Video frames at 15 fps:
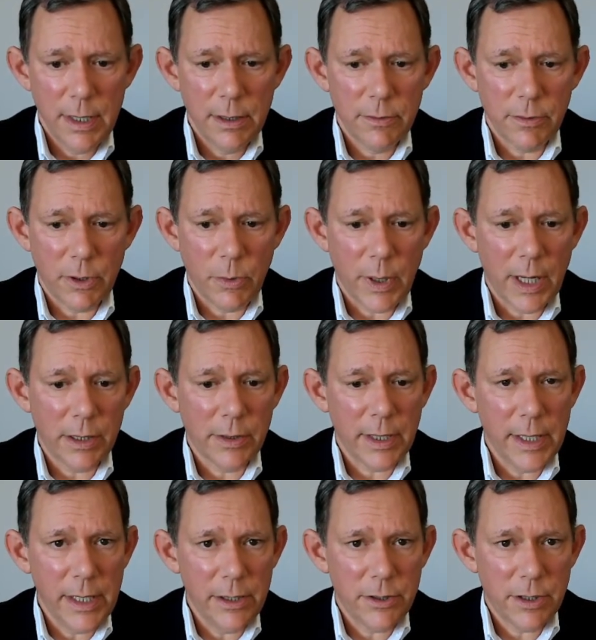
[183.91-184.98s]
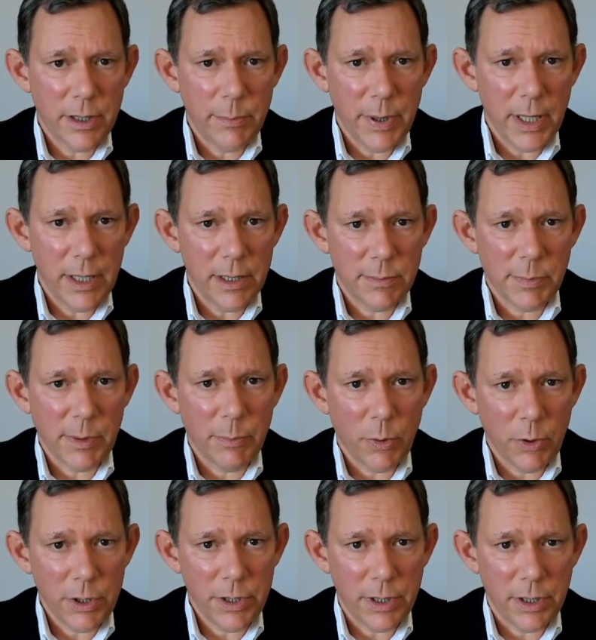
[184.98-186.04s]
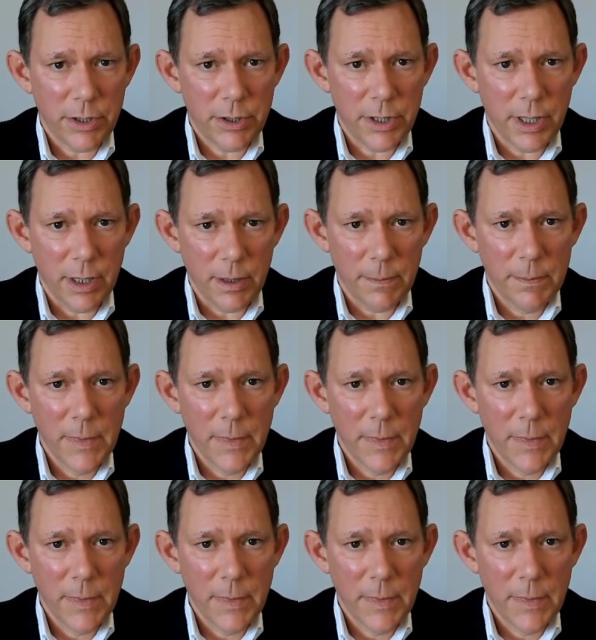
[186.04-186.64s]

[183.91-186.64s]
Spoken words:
requiring each to pay its proportionate share.